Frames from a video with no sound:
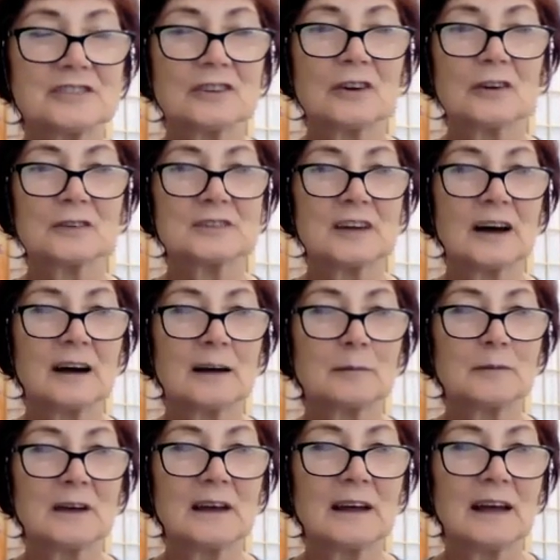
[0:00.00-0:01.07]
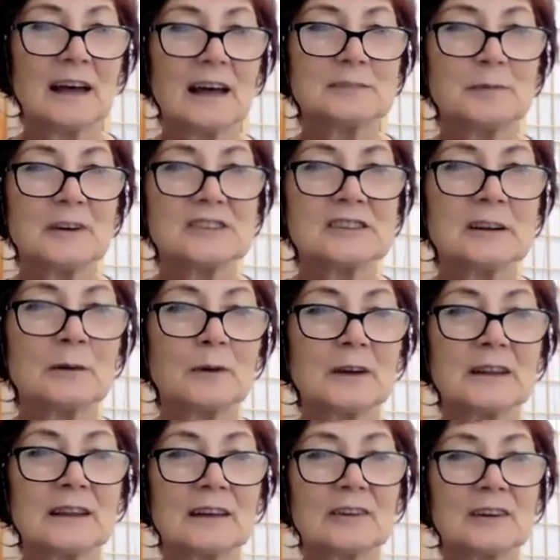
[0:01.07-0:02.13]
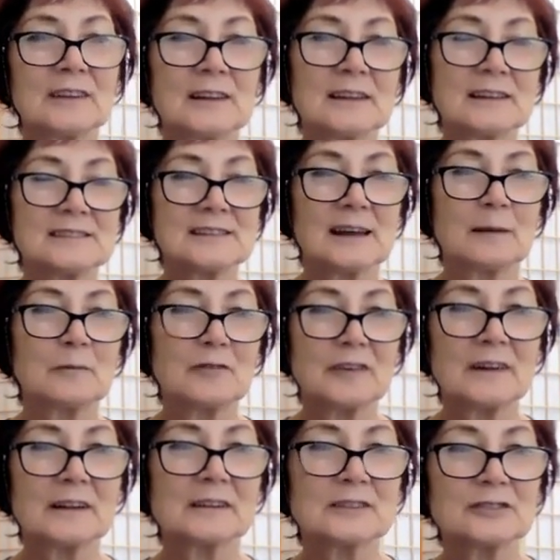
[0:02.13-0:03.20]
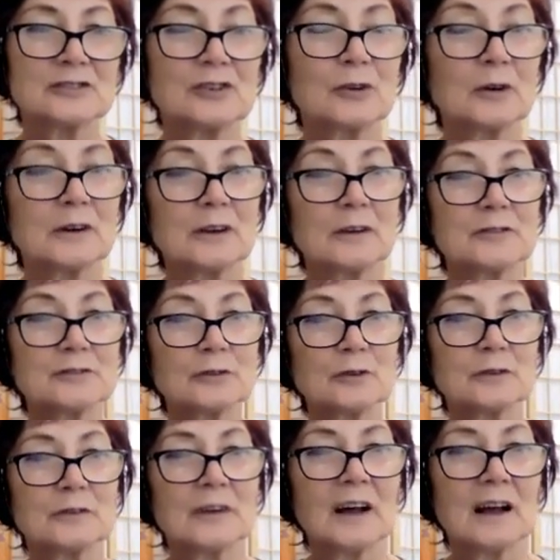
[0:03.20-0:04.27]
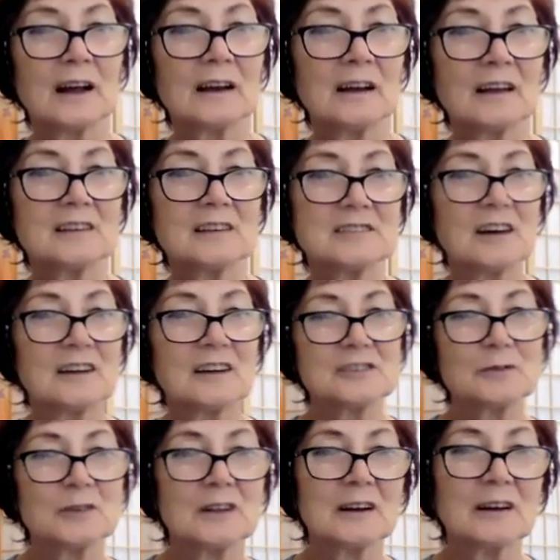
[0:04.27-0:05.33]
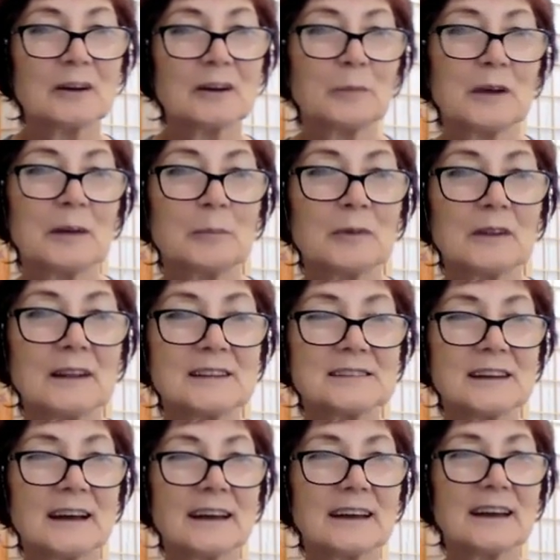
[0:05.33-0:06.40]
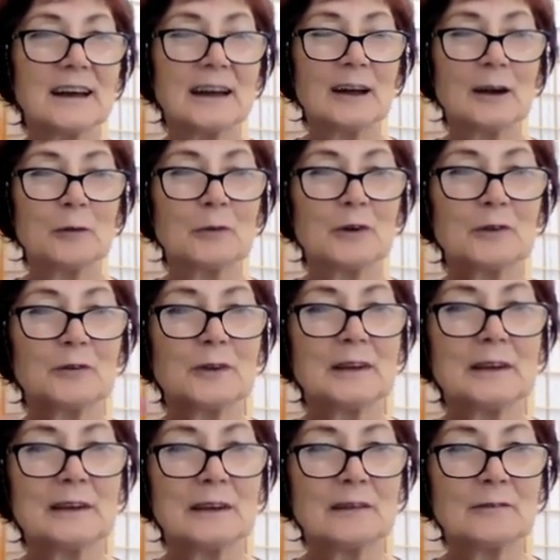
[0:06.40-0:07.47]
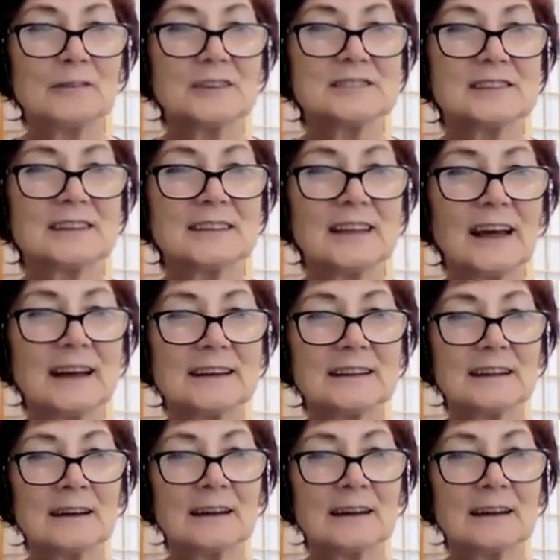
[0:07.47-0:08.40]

a long time, especially when they're in the same field as you and you've sort of lost touch with a lot of people. It's like we revisit that